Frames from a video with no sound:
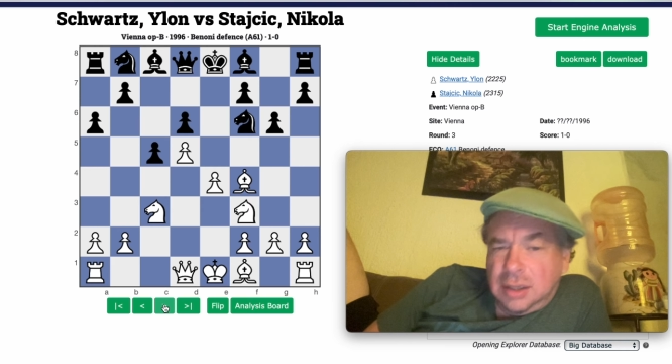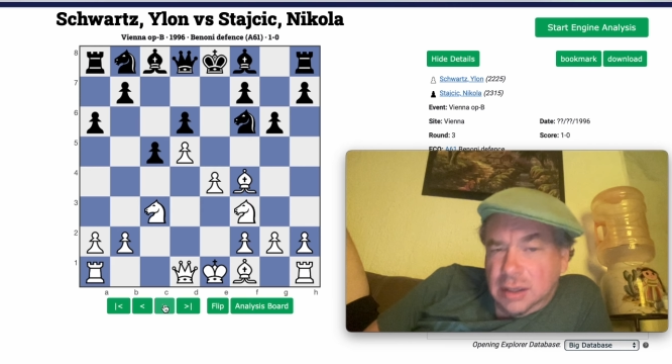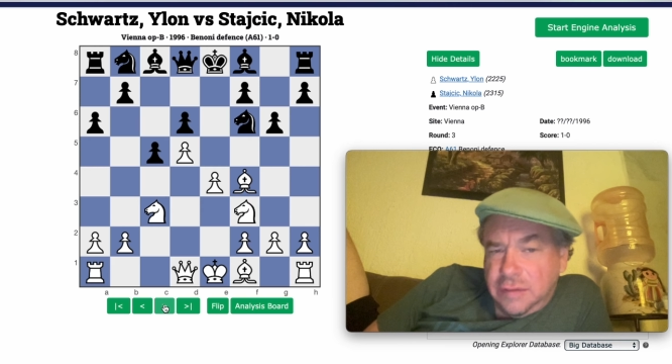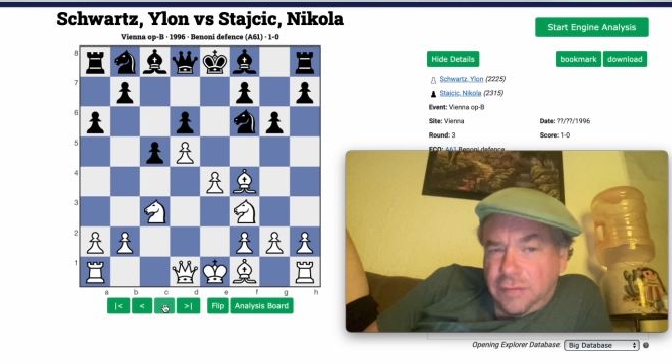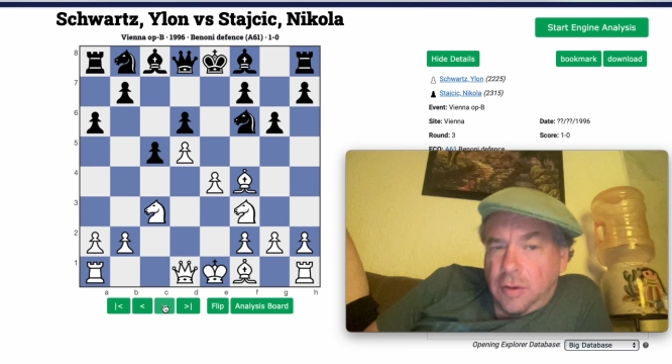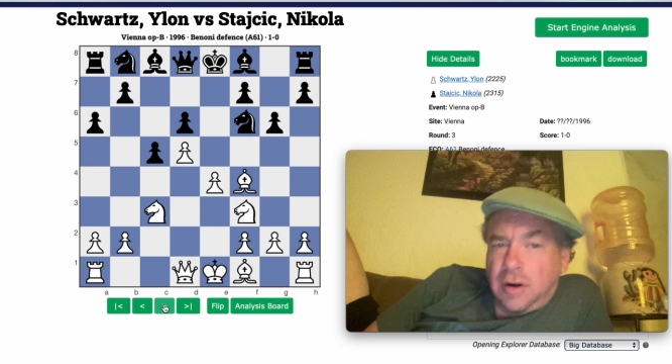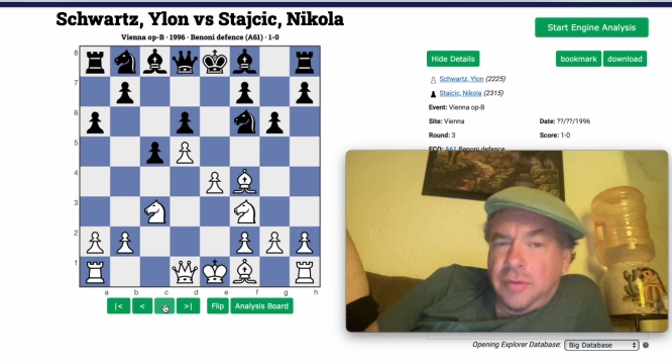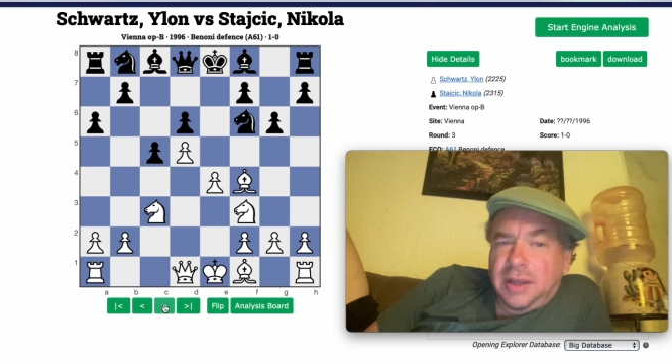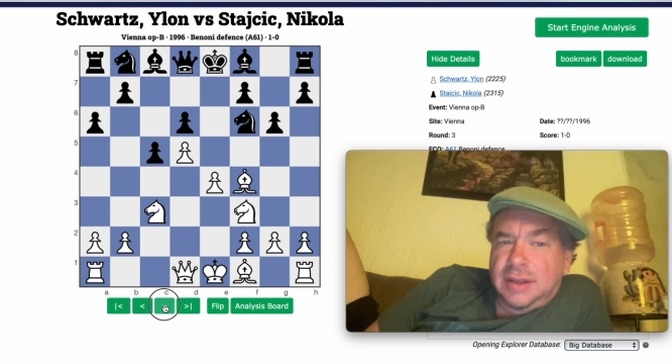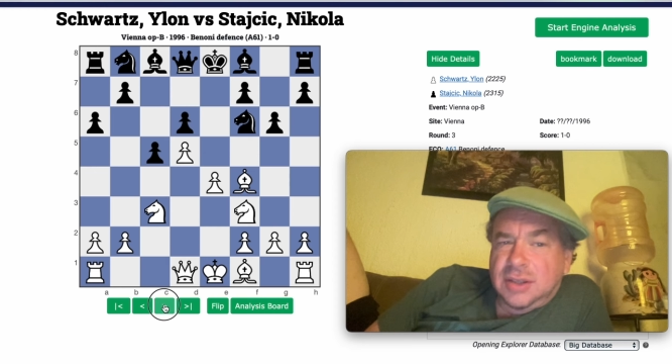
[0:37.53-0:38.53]
e4.
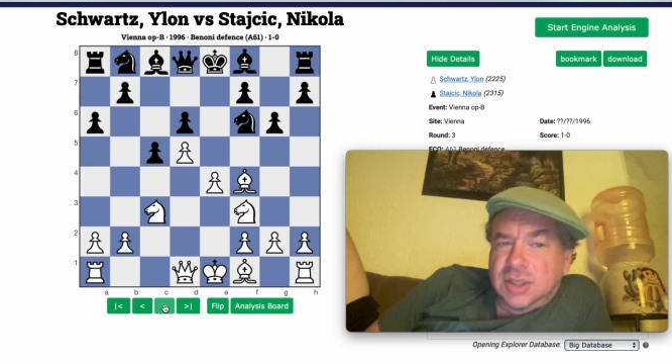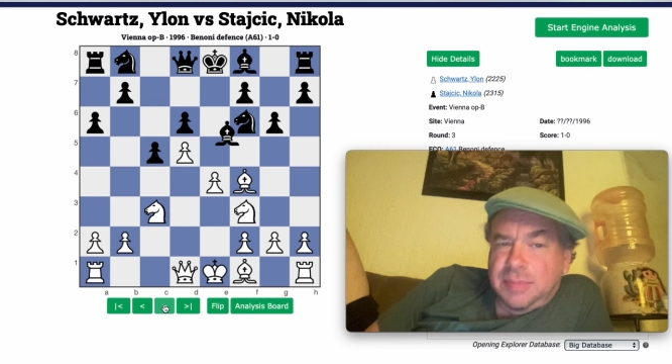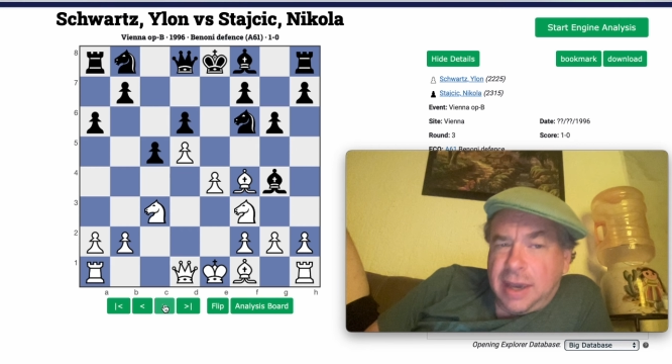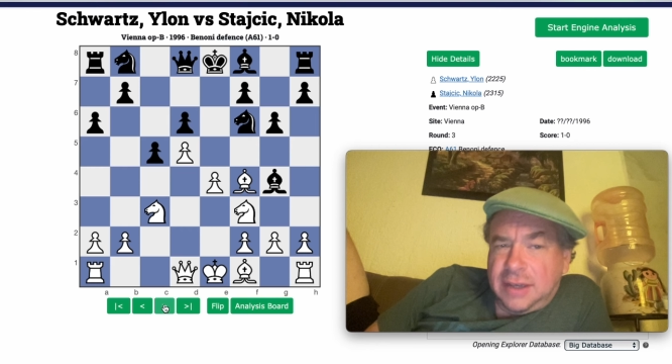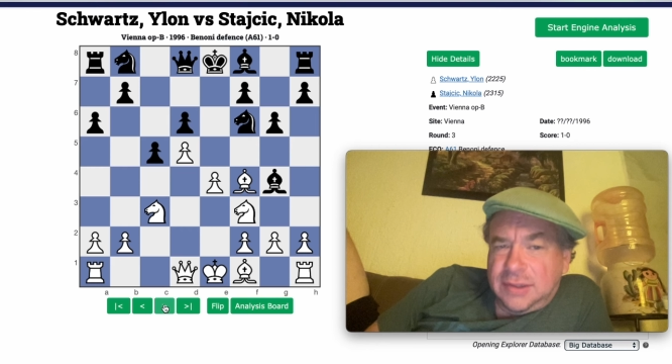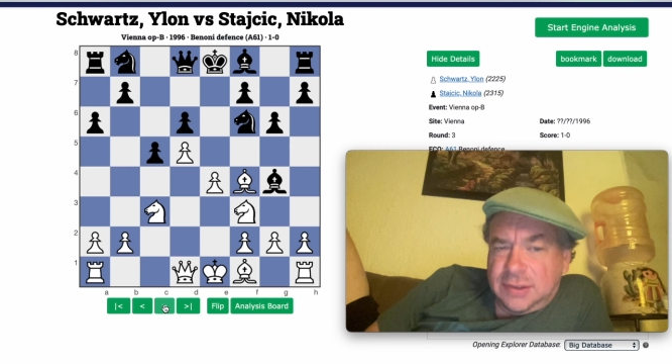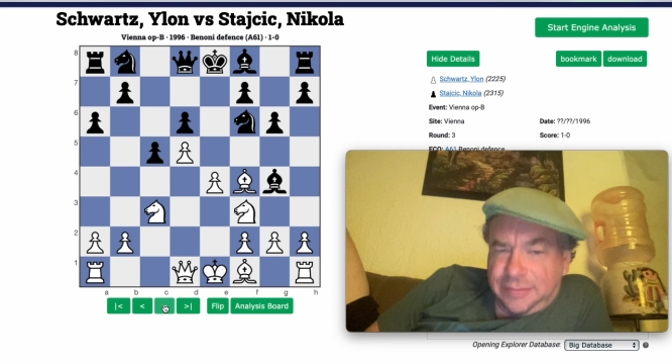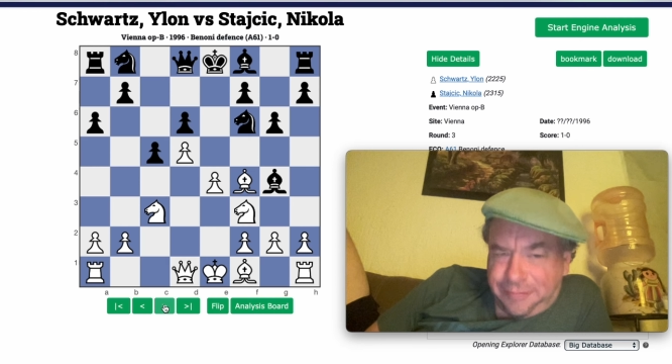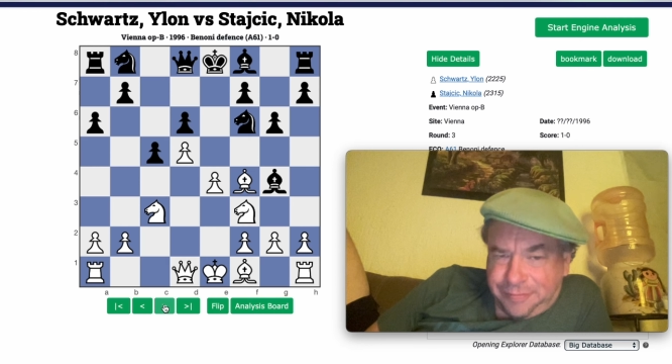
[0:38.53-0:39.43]
We get the space.